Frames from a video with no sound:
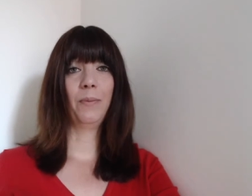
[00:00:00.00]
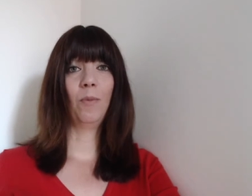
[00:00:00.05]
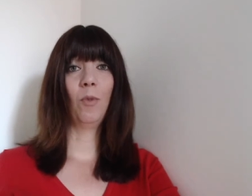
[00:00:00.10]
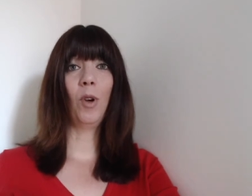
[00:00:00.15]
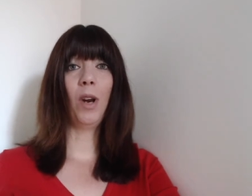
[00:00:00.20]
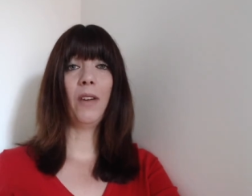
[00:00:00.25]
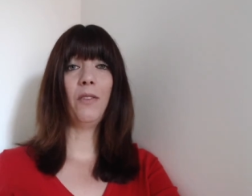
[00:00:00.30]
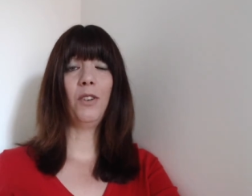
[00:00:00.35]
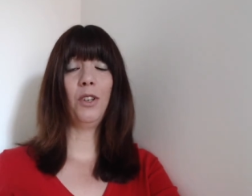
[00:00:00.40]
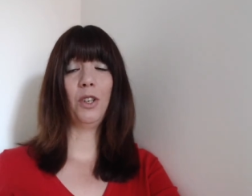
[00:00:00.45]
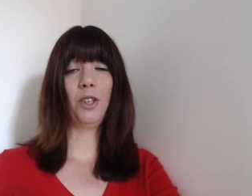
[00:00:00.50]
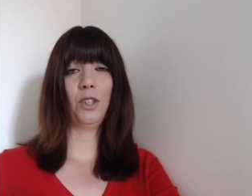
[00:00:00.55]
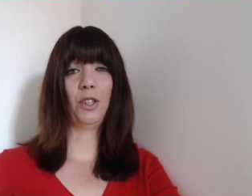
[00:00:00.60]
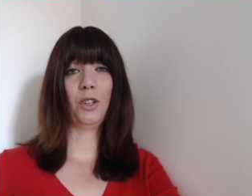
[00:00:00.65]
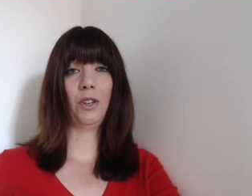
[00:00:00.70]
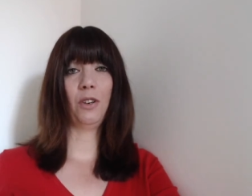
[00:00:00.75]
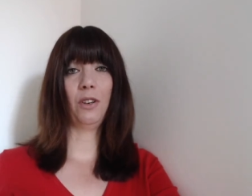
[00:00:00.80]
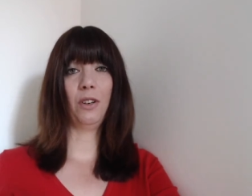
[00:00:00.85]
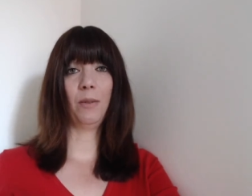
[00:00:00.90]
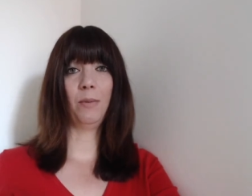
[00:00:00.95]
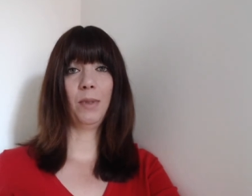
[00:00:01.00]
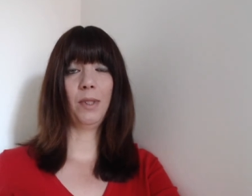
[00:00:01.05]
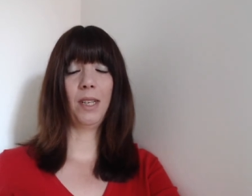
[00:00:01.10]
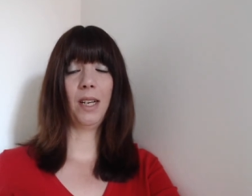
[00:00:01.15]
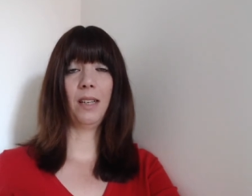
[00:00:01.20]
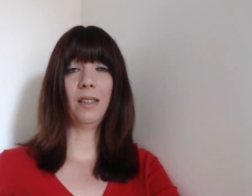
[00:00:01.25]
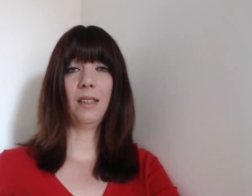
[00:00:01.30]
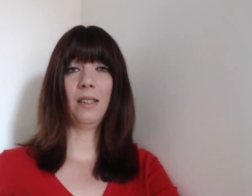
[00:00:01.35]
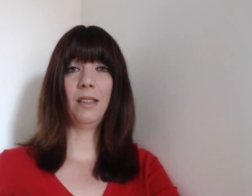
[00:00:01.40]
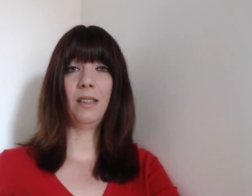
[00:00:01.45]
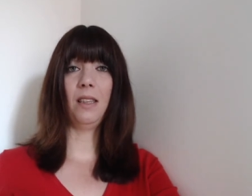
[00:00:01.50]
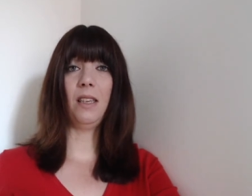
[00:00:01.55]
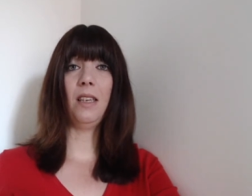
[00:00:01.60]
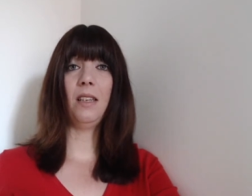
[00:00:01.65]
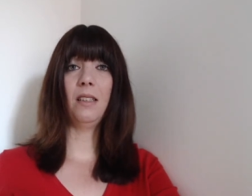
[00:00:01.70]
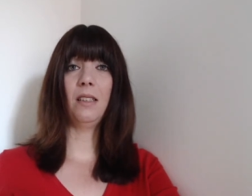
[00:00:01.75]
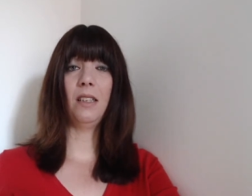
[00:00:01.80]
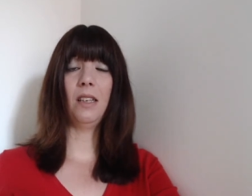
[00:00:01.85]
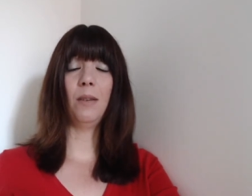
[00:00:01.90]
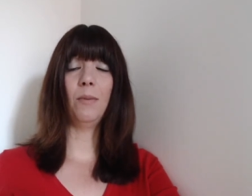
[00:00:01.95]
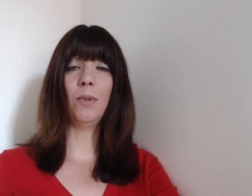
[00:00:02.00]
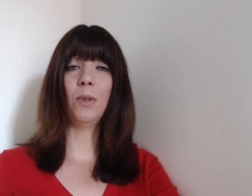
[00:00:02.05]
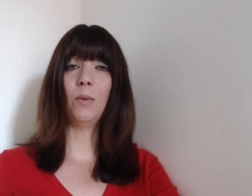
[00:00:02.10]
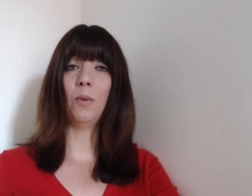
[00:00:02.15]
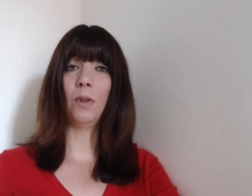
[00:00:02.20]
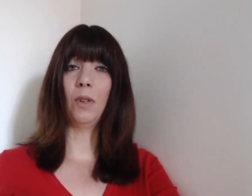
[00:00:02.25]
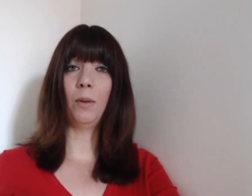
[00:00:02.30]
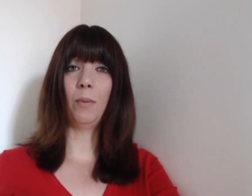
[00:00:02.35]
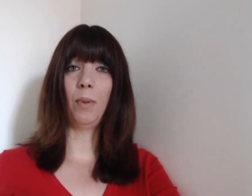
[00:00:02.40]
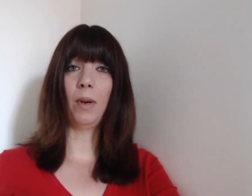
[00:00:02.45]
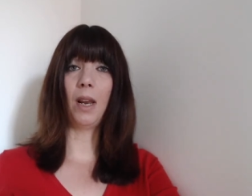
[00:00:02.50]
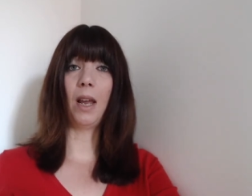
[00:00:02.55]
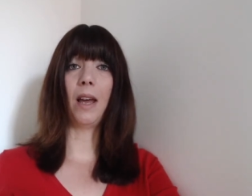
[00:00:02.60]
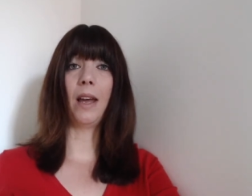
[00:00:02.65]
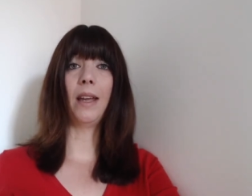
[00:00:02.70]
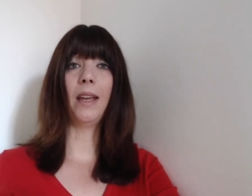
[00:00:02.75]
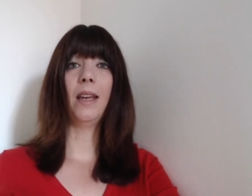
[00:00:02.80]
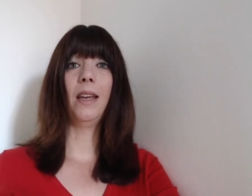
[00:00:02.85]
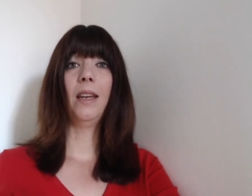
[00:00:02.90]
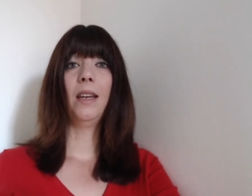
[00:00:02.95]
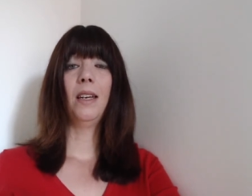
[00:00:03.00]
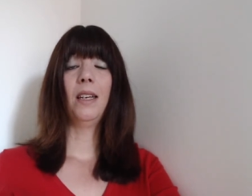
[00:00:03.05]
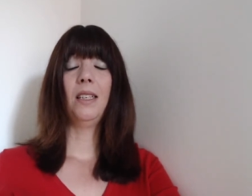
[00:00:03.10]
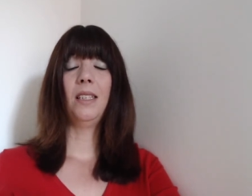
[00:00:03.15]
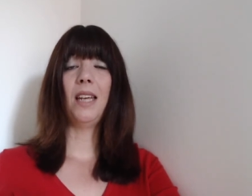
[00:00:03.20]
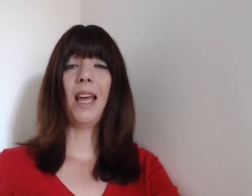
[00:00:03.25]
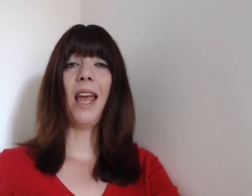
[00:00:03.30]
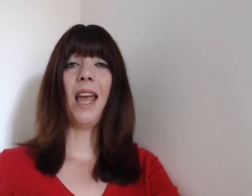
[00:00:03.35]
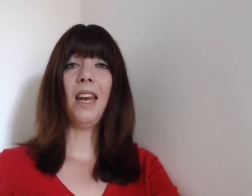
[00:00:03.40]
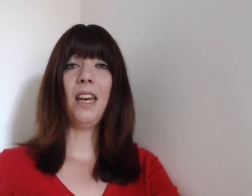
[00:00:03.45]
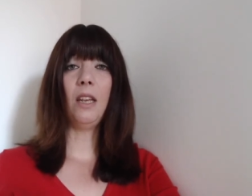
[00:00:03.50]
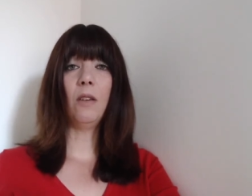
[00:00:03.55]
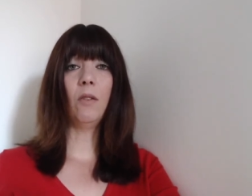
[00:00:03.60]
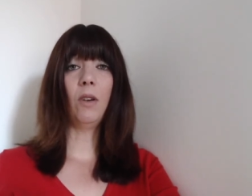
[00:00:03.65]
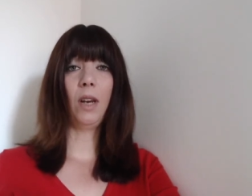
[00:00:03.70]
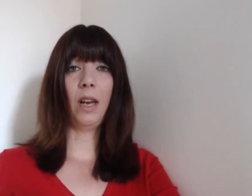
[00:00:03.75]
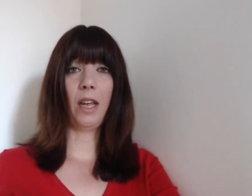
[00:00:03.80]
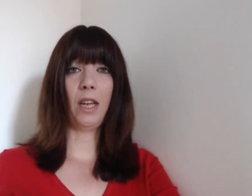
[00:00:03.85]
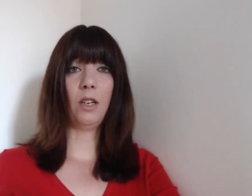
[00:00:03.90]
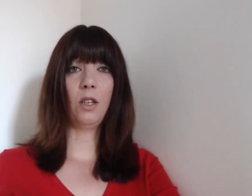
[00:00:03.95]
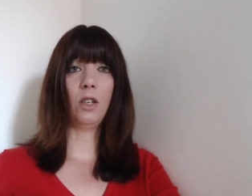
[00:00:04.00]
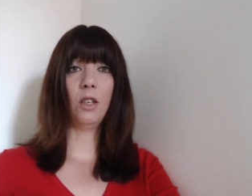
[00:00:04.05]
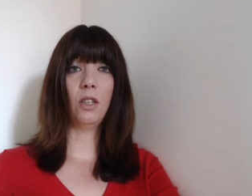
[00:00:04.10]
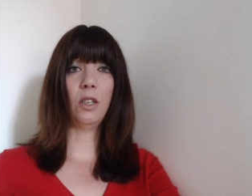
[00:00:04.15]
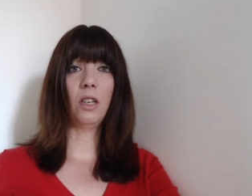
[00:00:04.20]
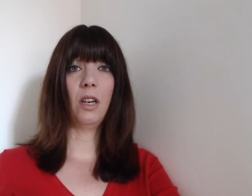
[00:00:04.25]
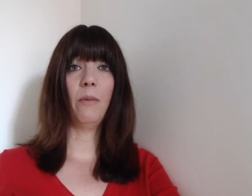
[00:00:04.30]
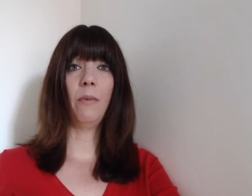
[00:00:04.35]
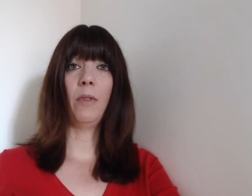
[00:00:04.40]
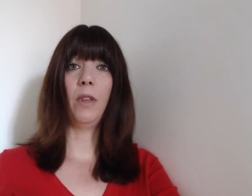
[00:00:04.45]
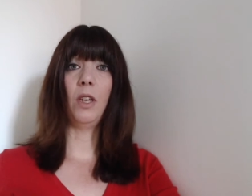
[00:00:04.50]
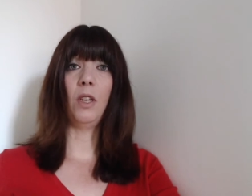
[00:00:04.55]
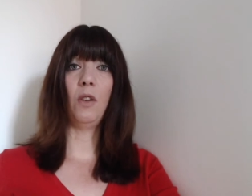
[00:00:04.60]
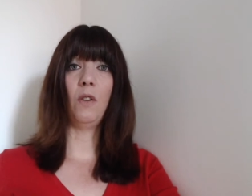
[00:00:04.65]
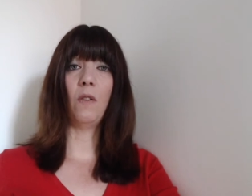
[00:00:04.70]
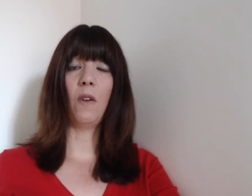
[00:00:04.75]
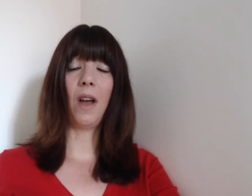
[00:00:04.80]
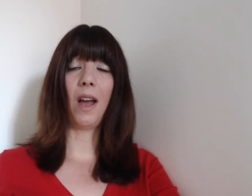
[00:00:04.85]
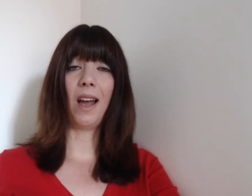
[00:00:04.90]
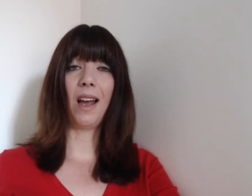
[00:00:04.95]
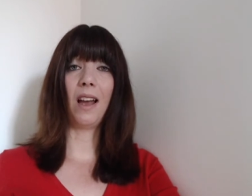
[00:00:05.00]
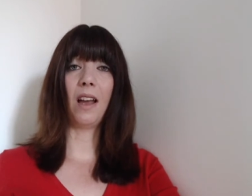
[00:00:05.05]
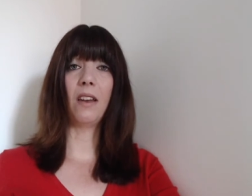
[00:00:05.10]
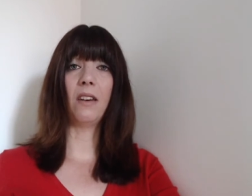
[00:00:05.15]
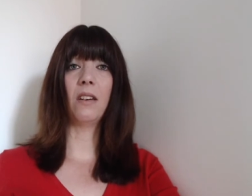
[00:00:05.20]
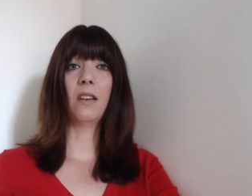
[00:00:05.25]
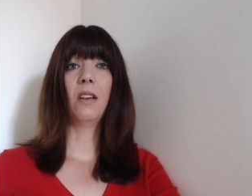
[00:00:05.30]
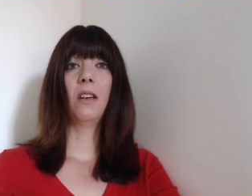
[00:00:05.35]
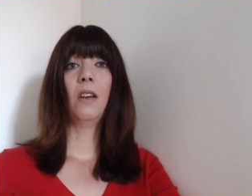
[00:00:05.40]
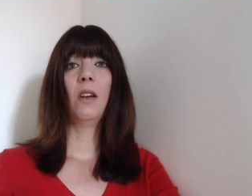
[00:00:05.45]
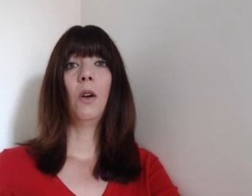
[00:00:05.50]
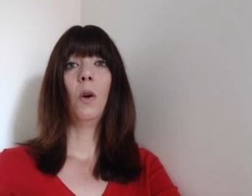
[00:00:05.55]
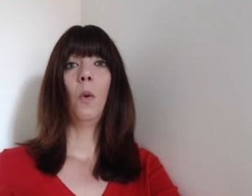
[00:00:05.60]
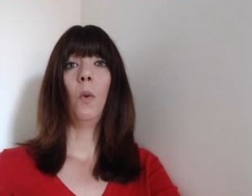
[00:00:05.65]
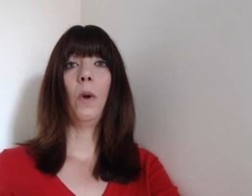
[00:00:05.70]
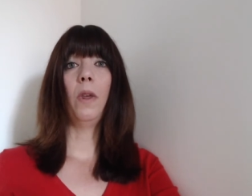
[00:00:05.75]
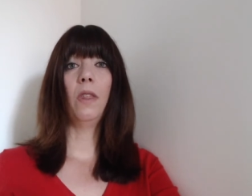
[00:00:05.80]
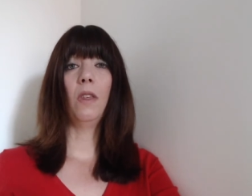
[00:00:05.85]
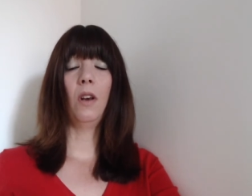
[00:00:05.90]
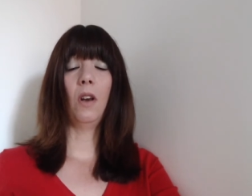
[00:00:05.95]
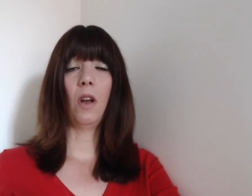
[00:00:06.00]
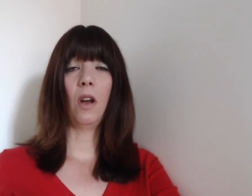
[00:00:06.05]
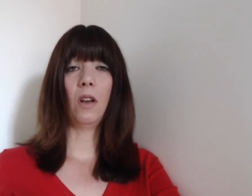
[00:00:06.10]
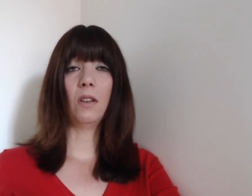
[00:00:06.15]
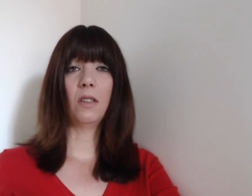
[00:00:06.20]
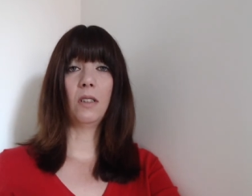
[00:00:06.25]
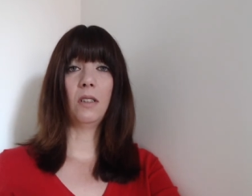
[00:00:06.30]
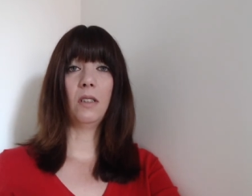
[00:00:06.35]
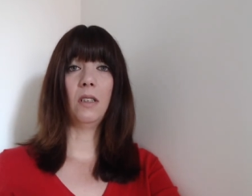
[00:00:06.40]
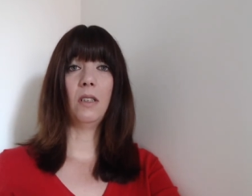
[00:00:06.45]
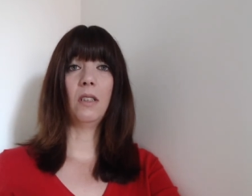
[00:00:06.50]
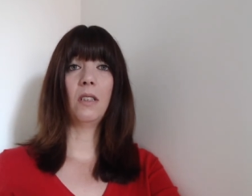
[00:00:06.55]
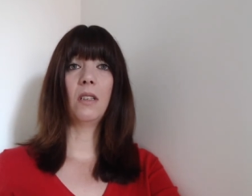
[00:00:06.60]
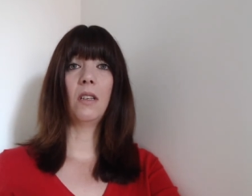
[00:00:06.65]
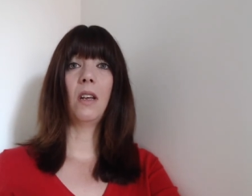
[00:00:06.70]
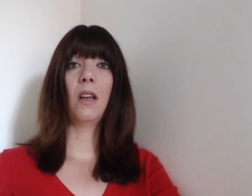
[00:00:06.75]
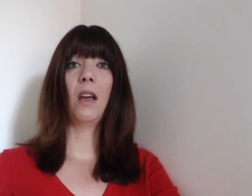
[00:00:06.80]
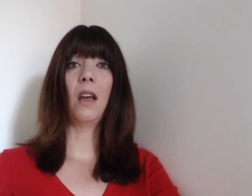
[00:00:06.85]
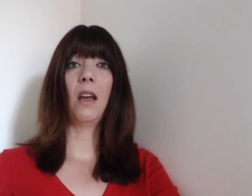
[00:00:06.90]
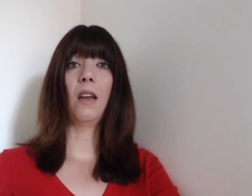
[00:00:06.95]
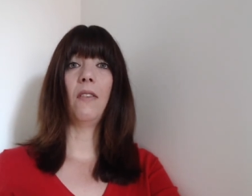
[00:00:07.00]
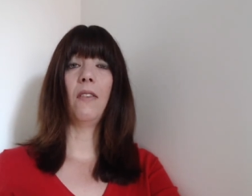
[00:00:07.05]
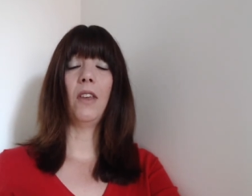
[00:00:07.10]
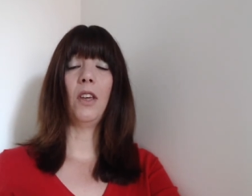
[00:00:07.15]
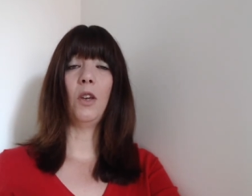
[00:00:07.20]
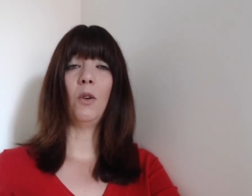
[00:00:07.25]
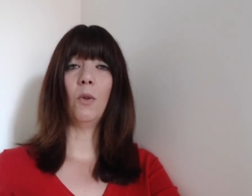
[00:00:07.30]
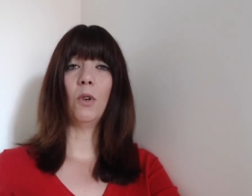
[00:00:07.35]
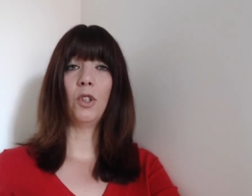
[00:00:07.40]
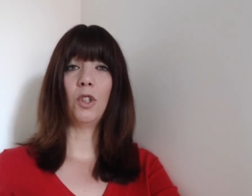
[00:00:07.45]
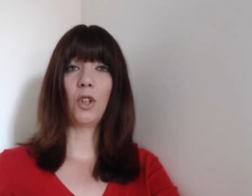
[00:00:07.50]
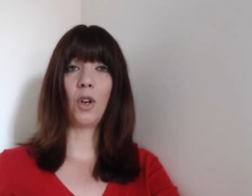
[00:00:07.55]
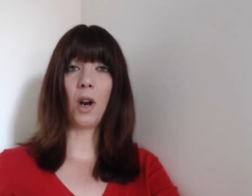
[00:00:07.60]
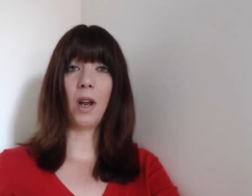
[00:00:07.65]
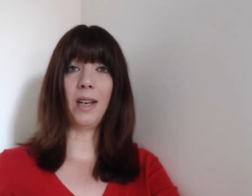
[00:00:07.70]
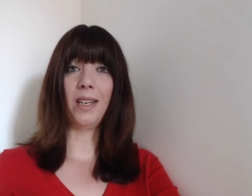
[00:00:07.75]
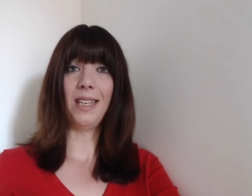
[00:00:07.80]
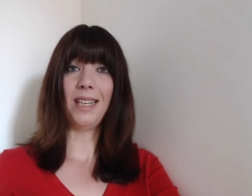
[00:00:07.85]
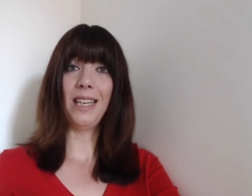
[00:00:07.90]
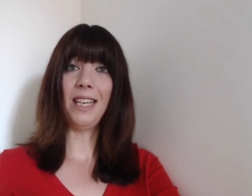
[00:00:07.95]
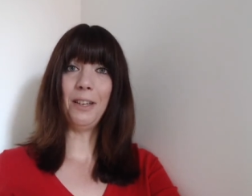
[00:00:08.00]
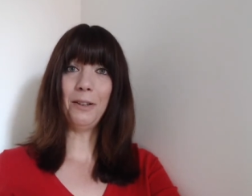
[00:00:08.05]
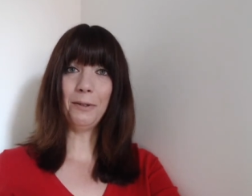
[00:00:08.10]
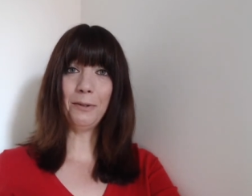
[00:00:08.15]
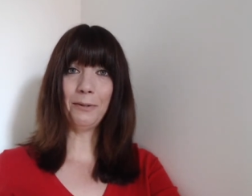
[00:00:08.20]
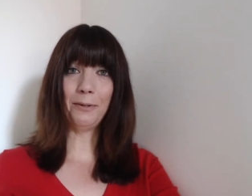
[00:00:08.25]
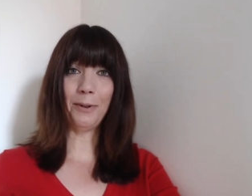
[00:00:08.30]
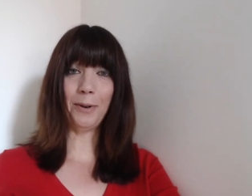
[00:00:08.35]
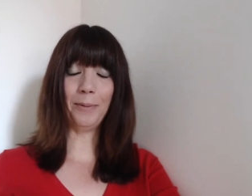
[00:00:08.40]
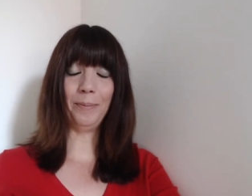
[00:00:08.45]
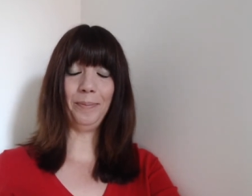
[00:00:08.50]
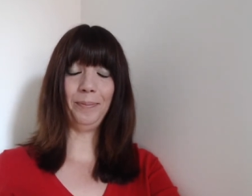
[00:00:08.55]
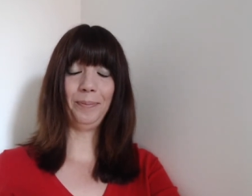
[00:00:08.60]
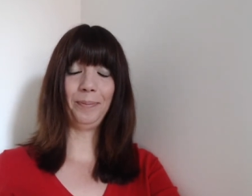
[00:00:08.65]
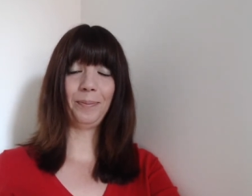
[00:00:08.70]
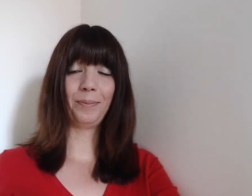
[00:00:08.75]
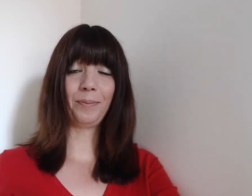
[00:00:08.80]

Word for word: Whatever your circumstances, these tips will apply to any relationship that you've had with a narcissist and that you are trying to heal from.